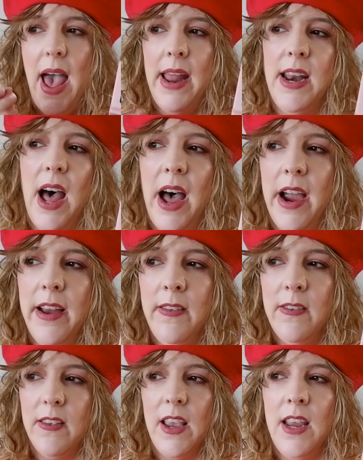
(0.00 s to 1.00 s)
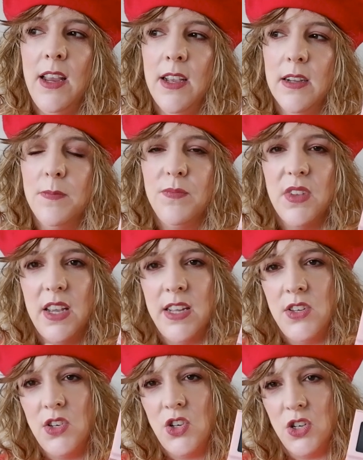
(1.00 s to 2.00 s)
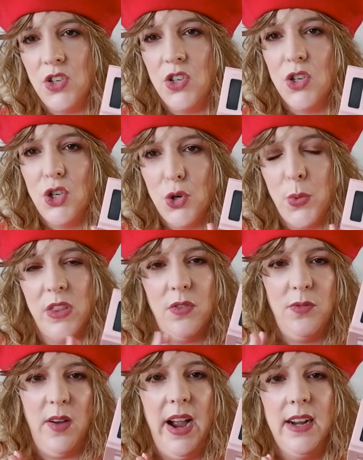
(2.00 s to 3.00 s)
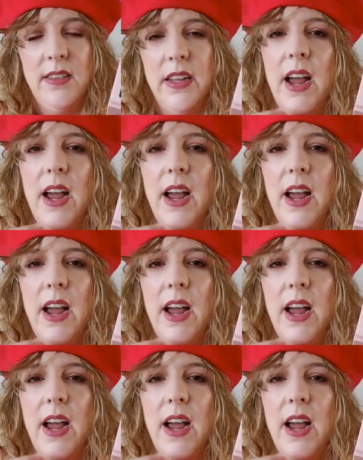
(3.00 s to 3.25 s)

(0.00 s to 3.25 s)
and I think it's just to do with the fact